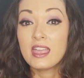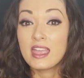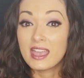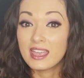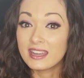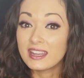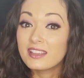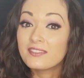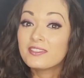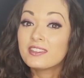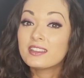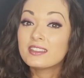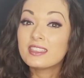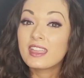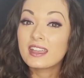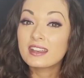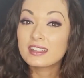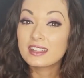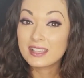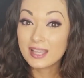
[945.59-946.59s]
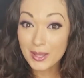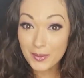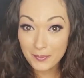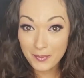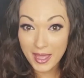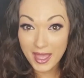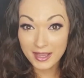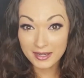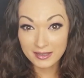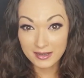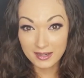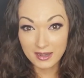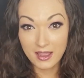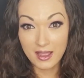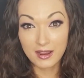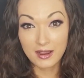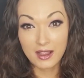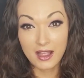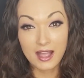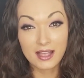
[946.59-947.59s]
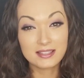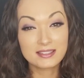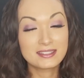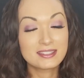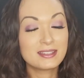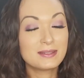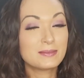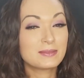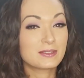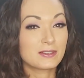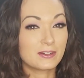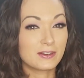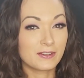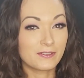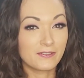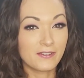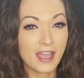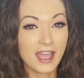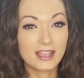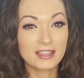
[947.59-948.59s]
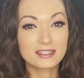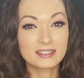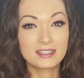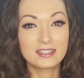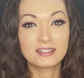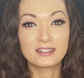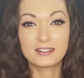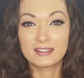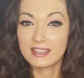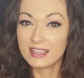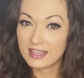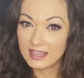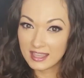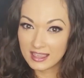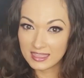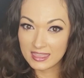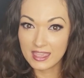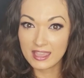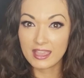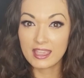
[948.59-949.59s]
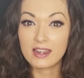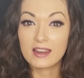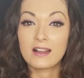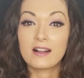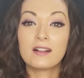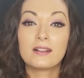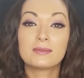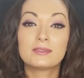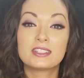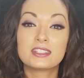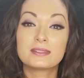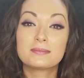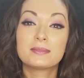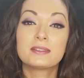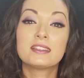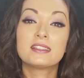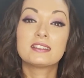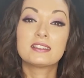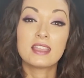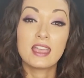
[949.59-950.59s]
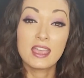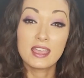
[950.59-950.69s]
And if you'd like to come back to talk costumes or fashion or anything at all, just please